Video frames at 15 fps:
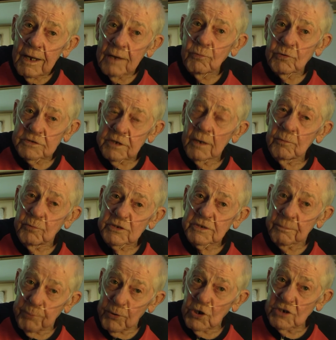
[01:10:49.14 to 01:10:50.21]
It was, it was
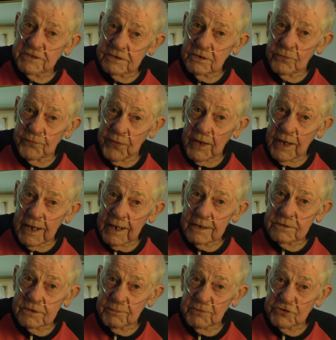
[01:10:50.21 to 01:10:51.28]
a personal
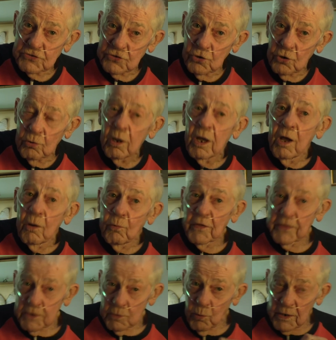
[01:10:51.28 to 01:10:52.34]
thing, to be sure,
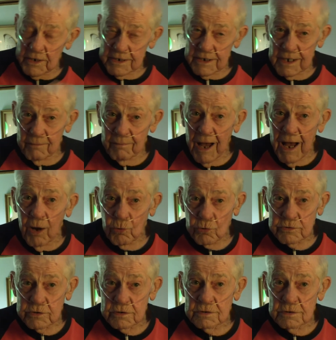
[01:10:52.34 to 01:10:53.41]
whether you wanted to come
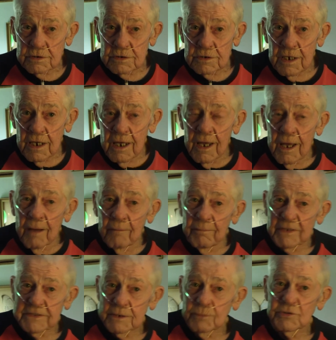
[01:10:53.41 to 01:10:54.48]
out,
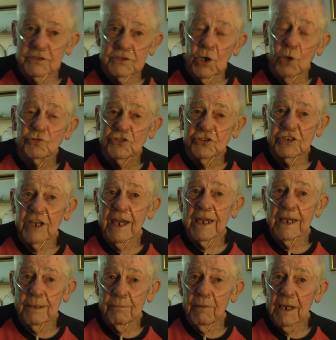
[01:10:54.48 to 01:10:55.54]
but there was no
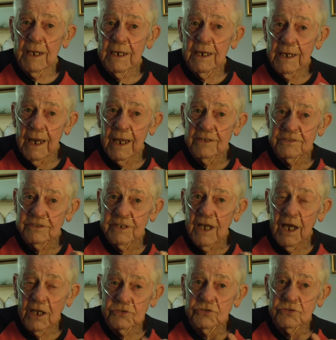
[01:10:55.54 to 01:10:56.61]
shame in it as
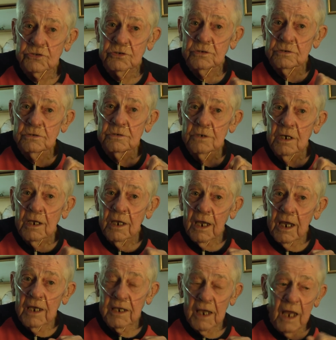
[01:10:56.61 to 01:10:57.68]
such,
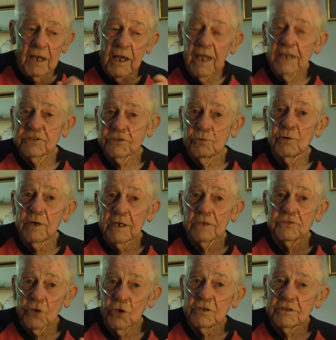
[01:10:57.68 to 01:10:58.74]
unless you were in a
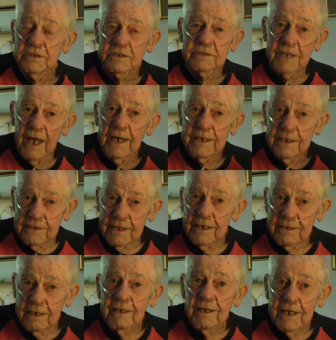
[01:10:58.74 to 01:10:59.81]
certain society
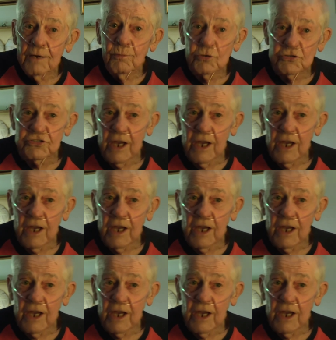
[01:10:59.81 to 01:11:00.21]
that it was